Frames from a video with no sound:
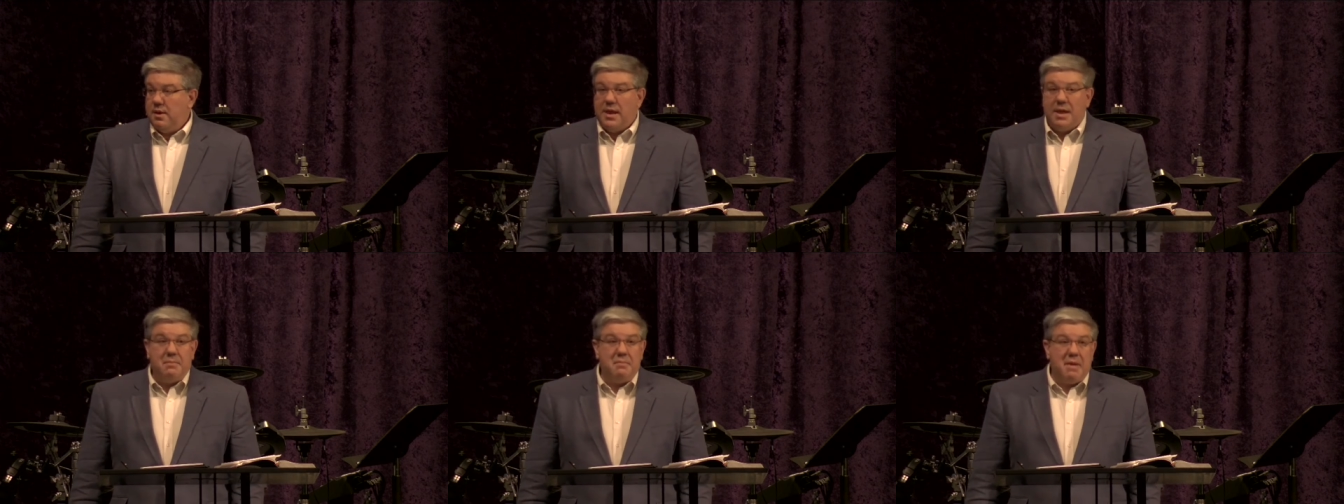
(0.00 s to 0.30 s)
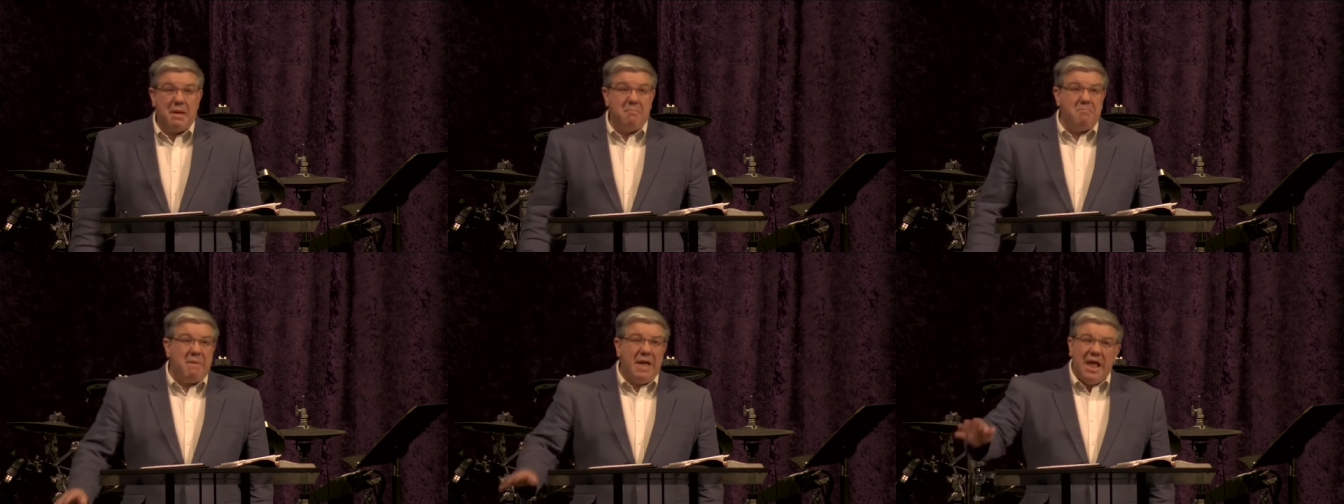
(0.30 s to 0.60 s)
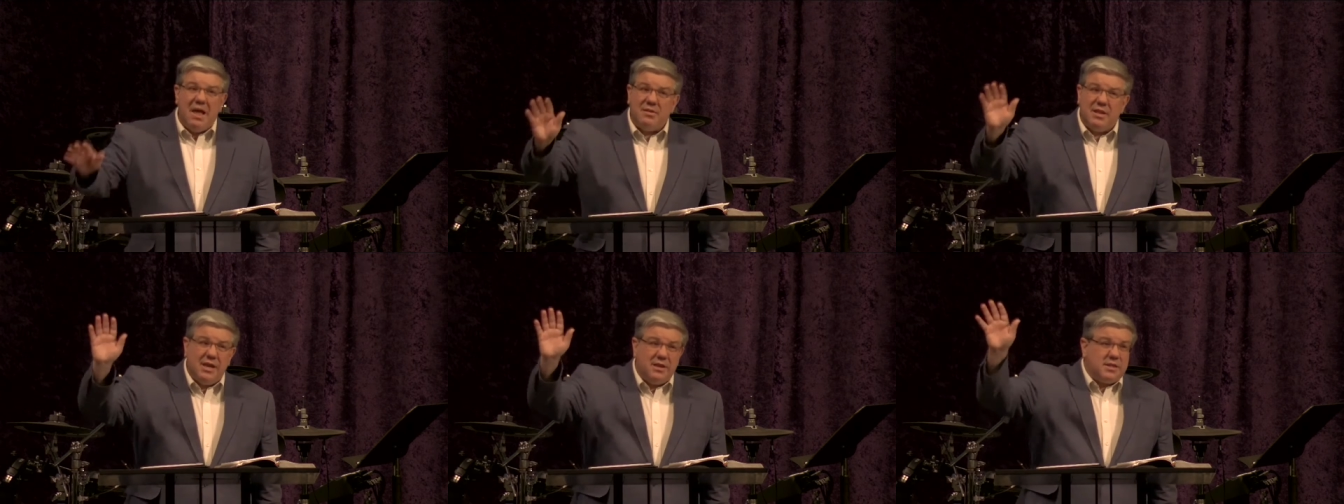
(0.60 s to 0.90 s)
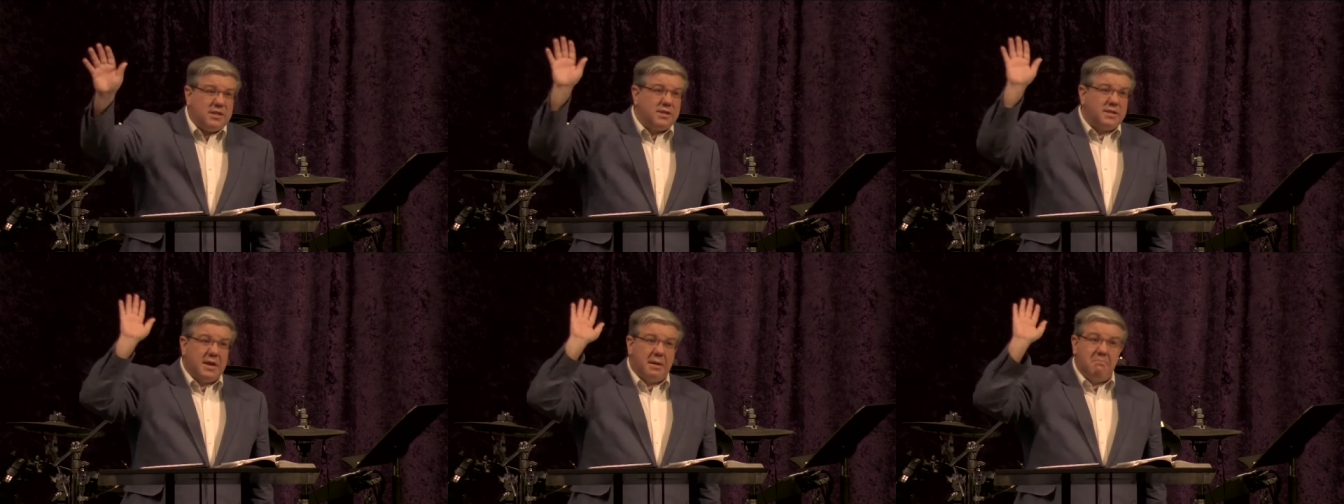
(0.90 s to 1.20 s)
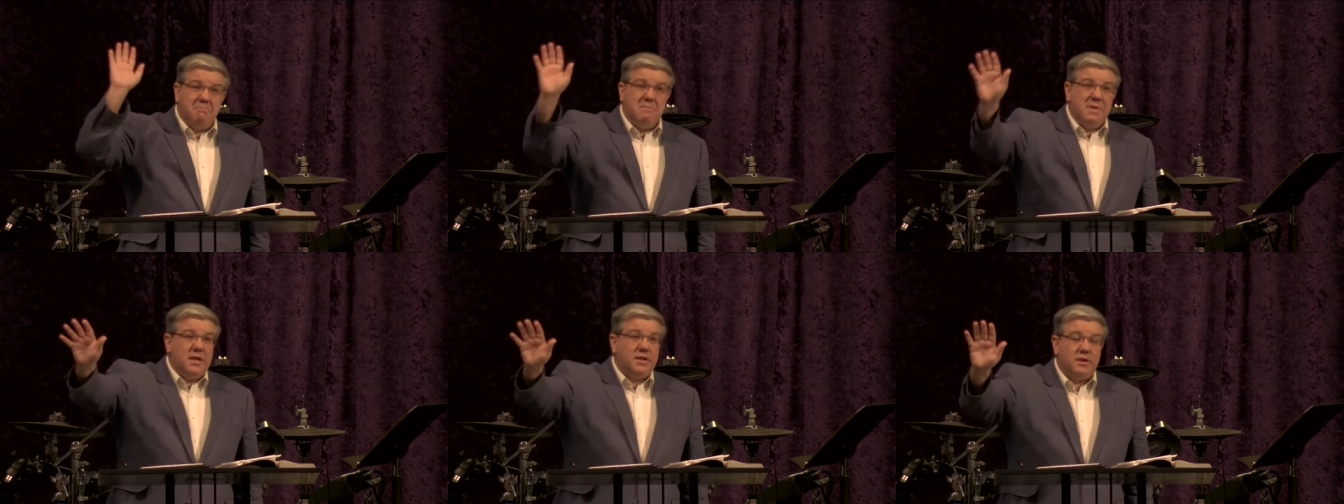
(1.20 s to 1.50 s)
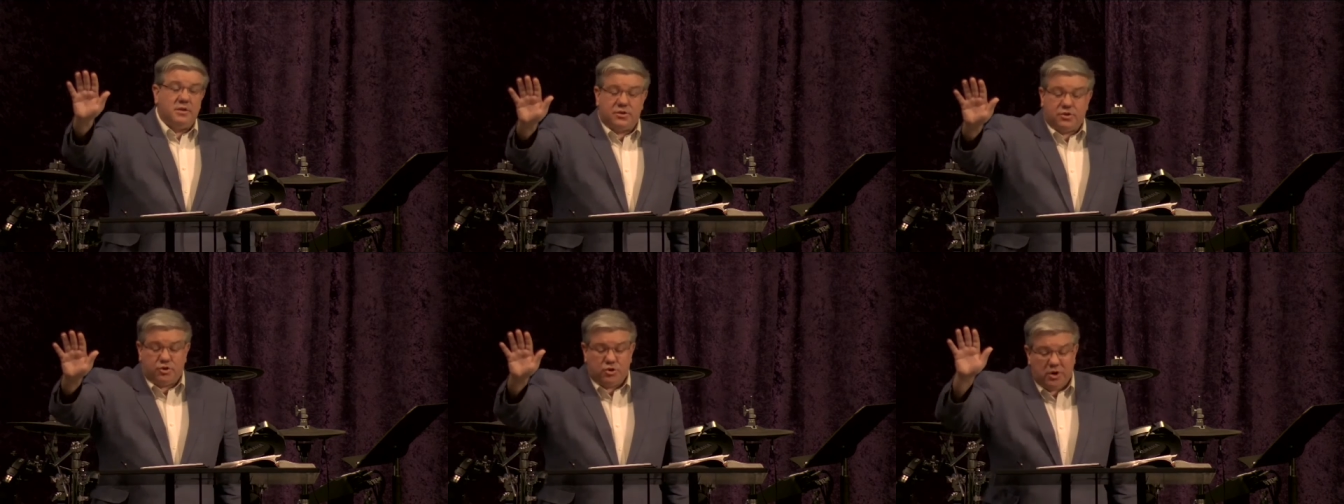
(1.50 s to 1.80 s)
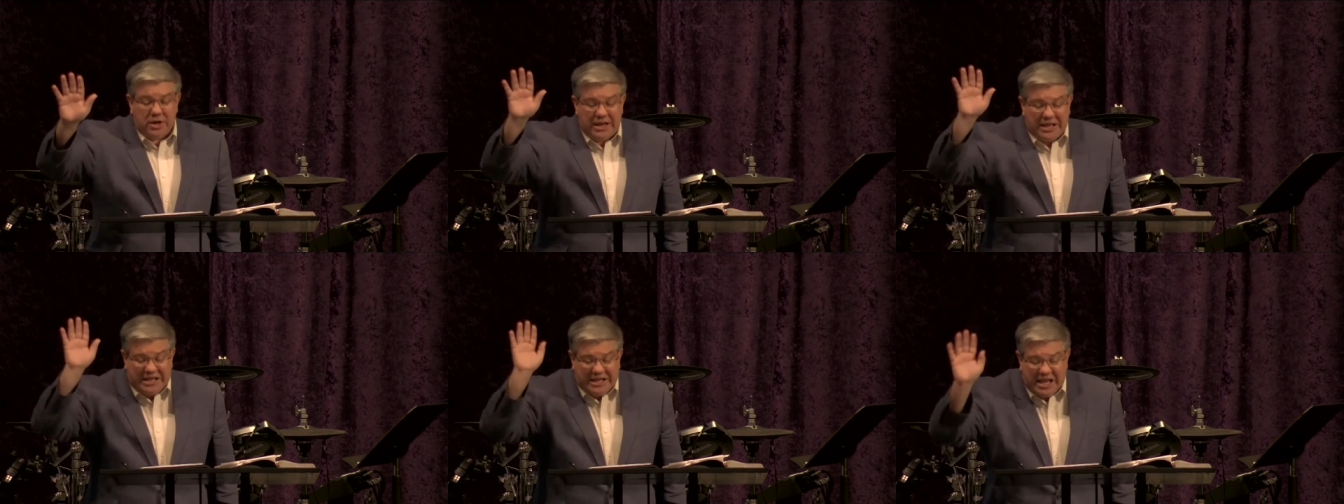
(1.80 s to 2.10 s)
And man, this is a
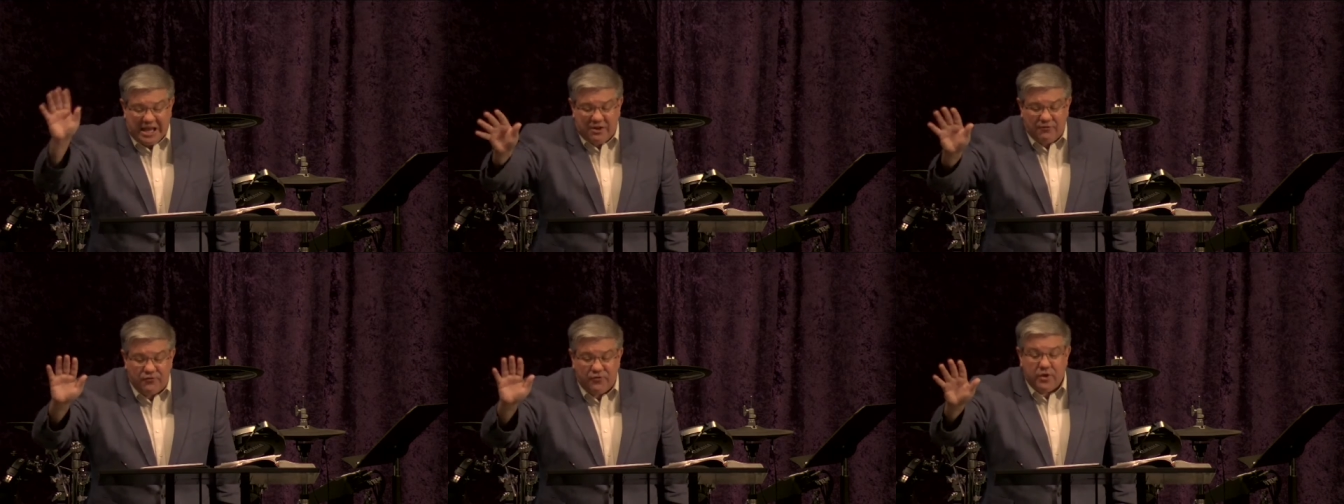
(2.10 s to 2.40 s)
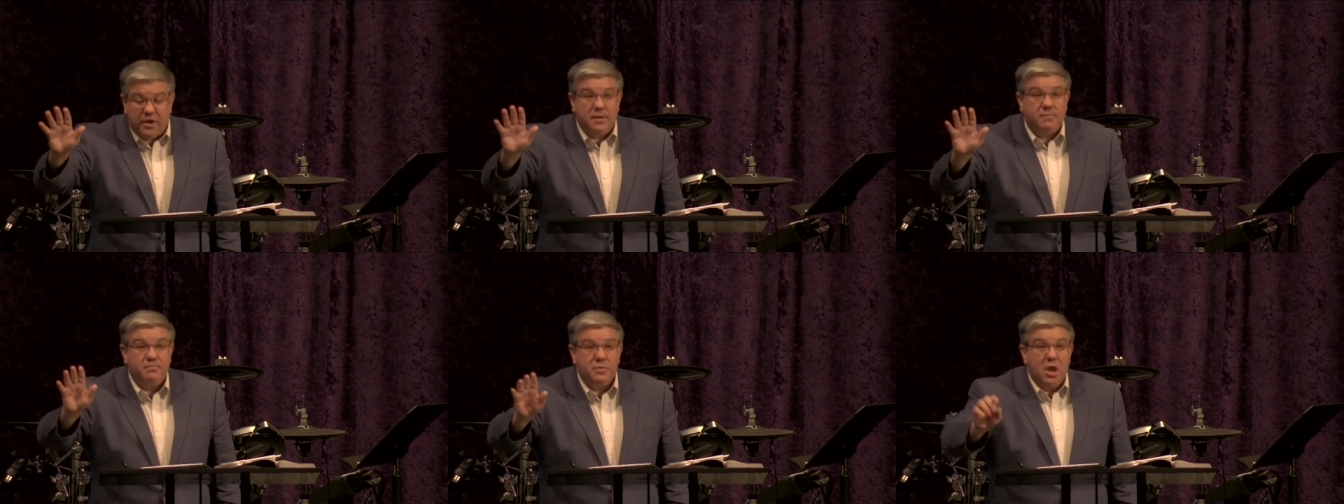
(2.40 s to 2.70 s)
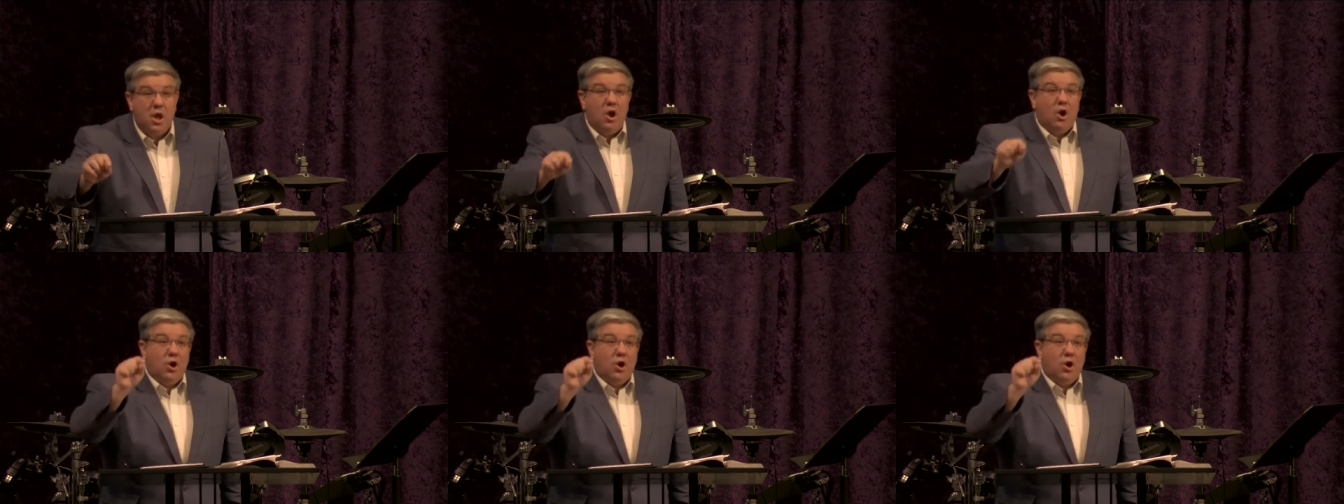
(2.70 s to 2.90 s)
ministry given.